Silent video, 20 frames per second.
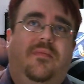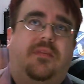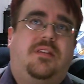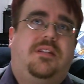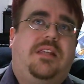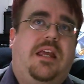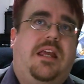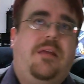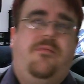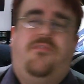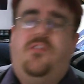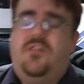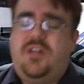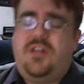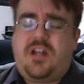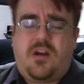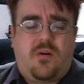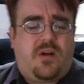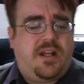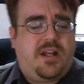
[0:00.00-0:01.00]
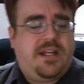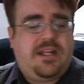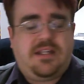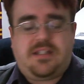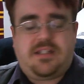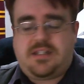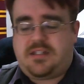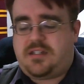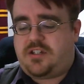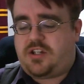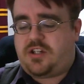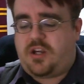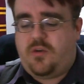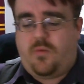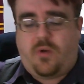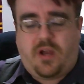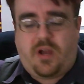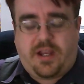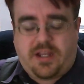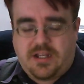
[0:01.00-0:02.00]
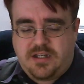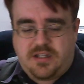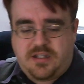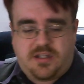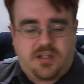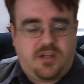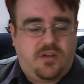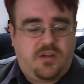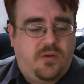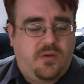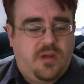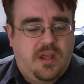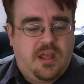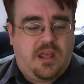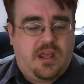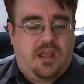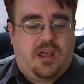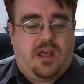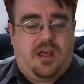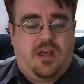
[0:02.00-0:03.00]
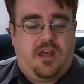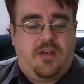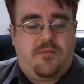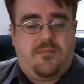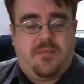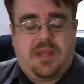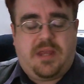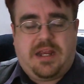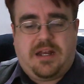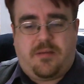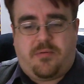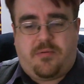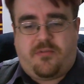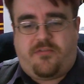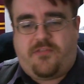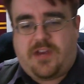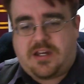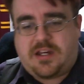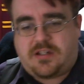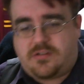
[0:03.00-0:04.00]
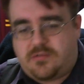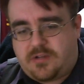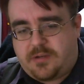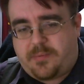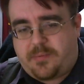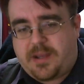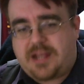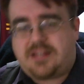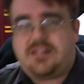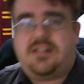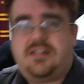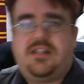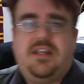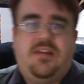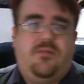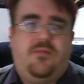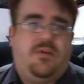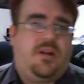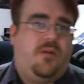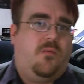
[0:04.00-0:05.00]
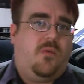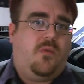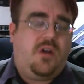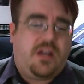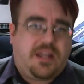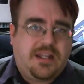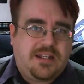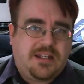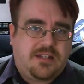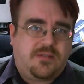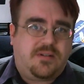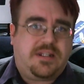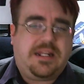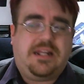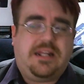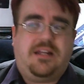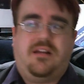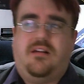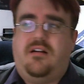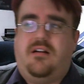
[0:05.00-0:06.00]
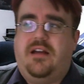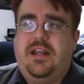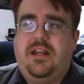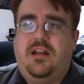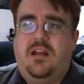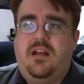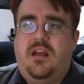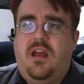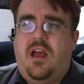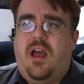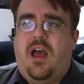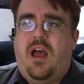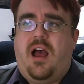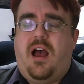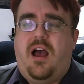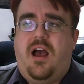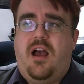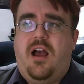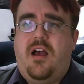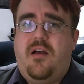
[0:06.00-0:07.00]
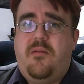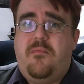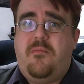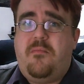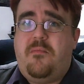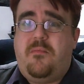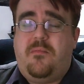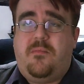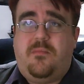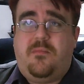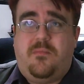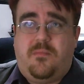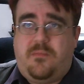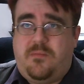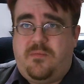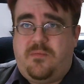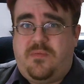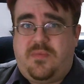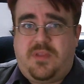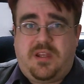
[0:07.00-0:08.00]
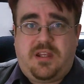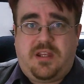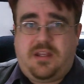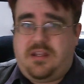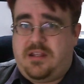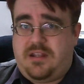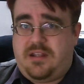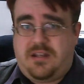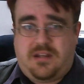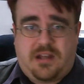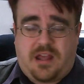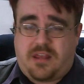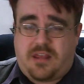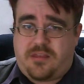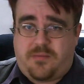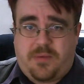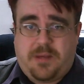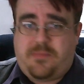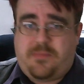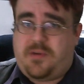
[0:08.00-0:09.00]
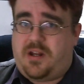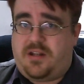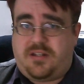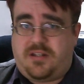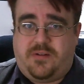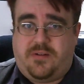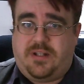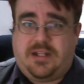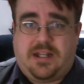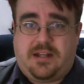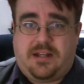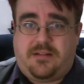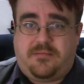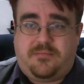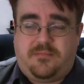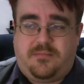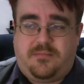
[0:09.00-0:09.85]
say before, no, I need to show what I can do in a professional capacity when I'm working to a deadline. Other people aren't doing that.